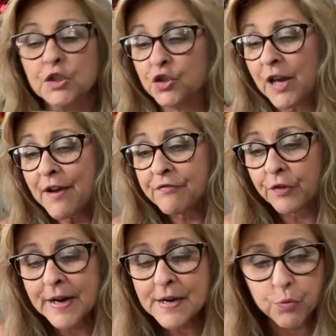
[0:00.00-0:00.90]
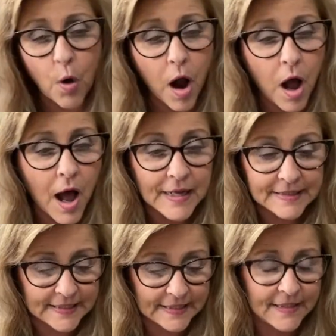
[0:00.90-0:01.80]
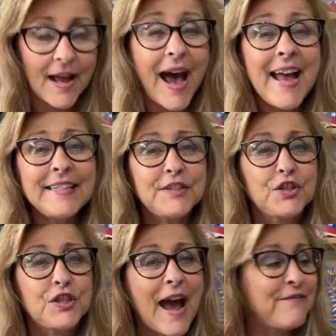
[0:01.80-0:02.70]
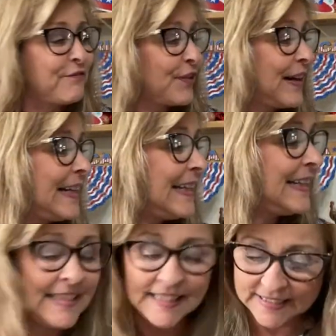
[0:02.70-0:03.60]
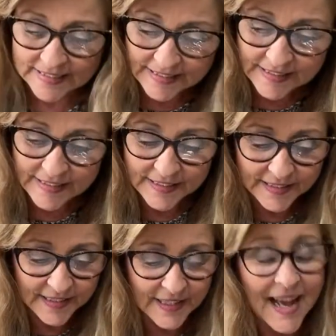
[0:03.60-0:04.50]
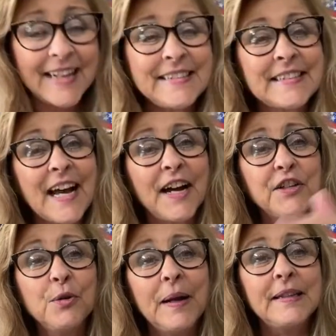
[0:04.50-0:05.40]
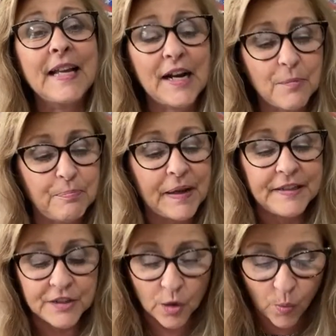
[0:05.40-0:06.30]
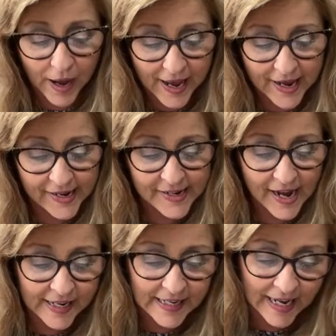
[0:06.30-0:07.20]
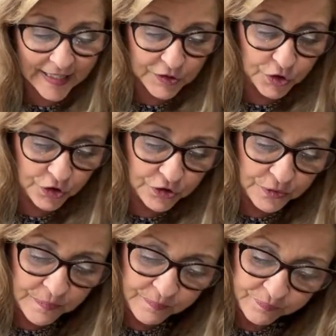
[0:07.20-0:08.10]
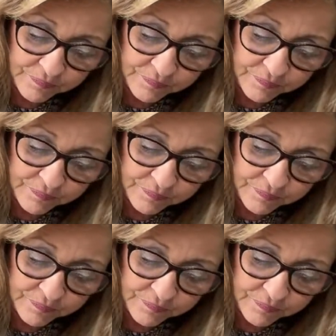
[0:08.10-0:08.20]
Jeffrey Ross. Hi, Jeffrey. I saw you in there bidding away. I got you.